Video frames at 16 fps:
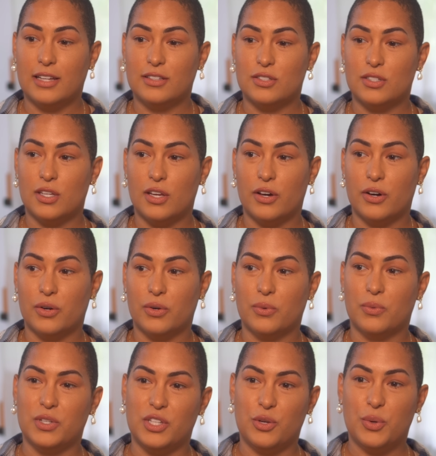And so
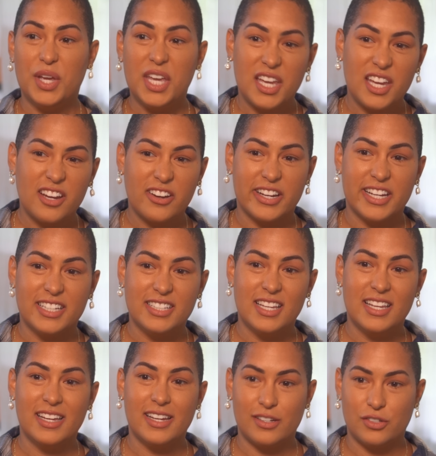when you hear it
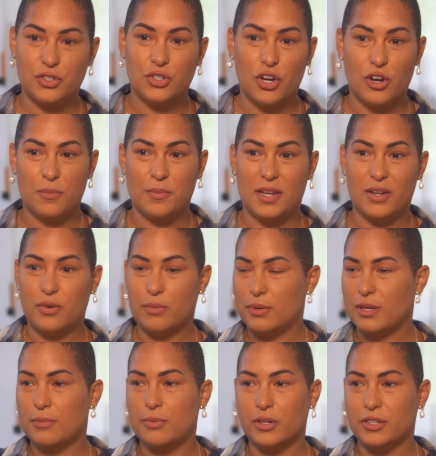in Germany, when
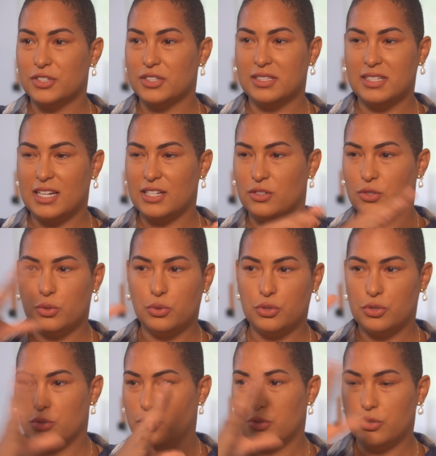people are just saying
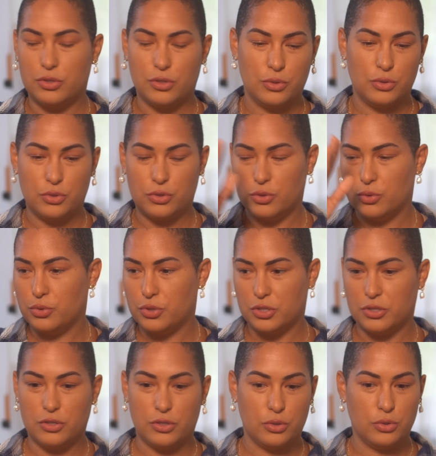douche, douche, douche, douche,
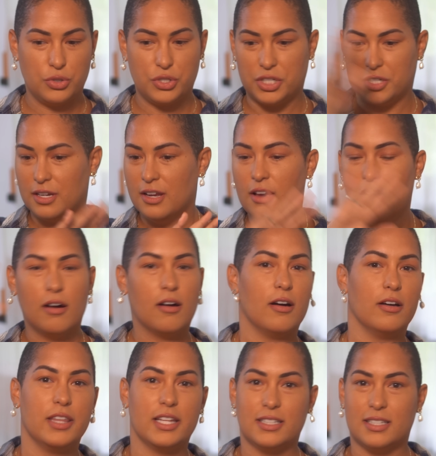and douche,
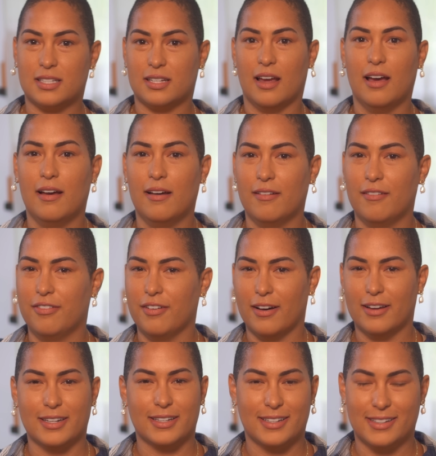all that stuff
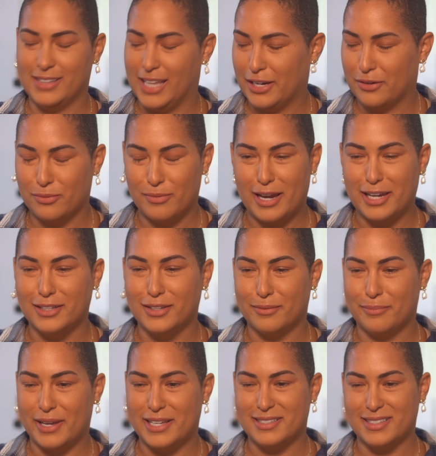on a like
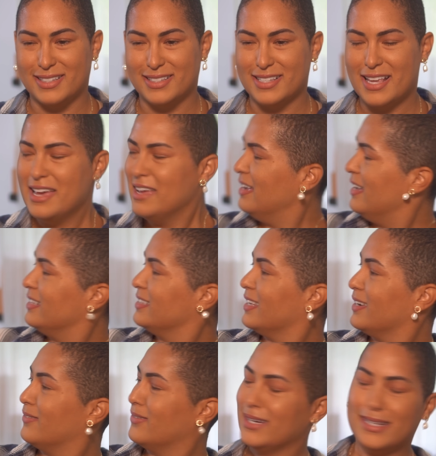regular basis, it's
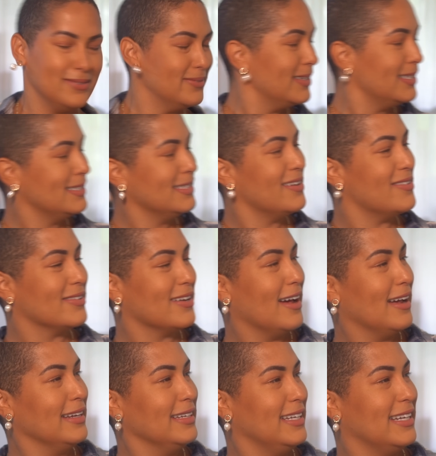like, what, what is going
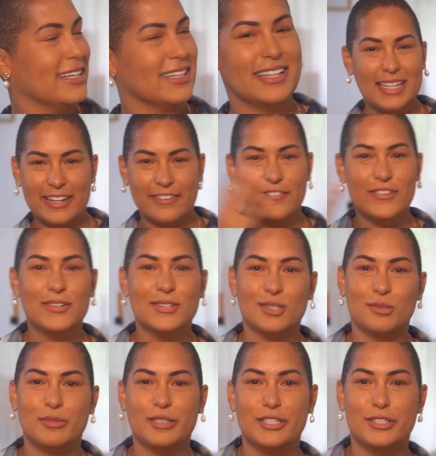on here? Like if you don't
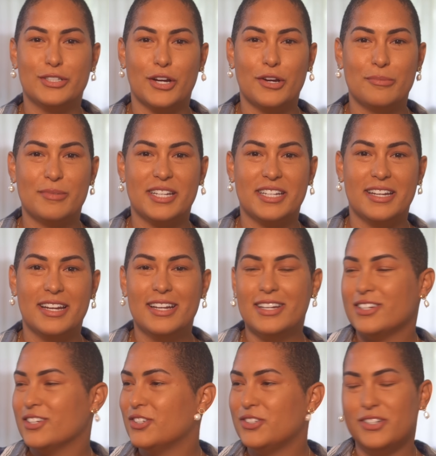speak German,
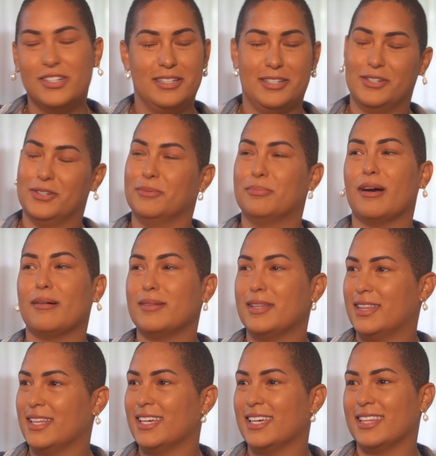you, you're probably
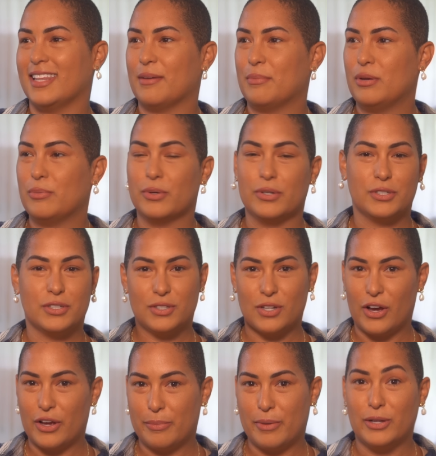thinking that people are just
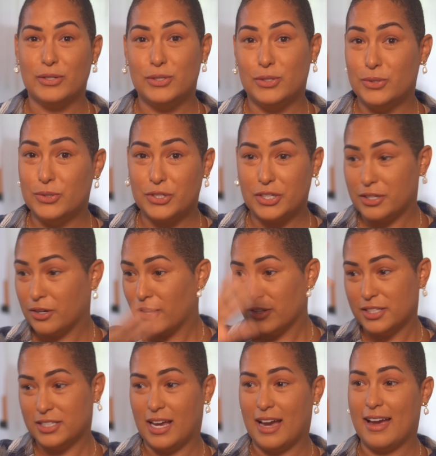talking about douching all
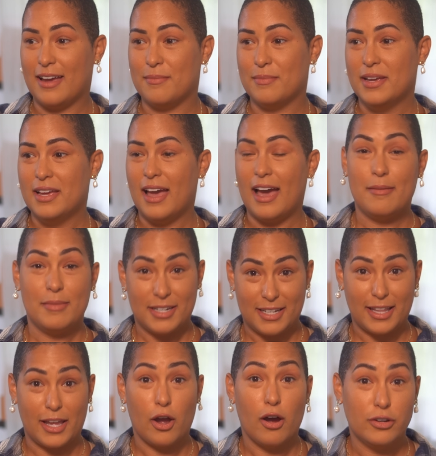the time. I mean,
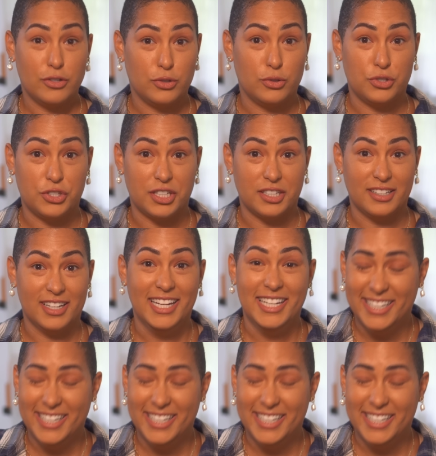and they are douching.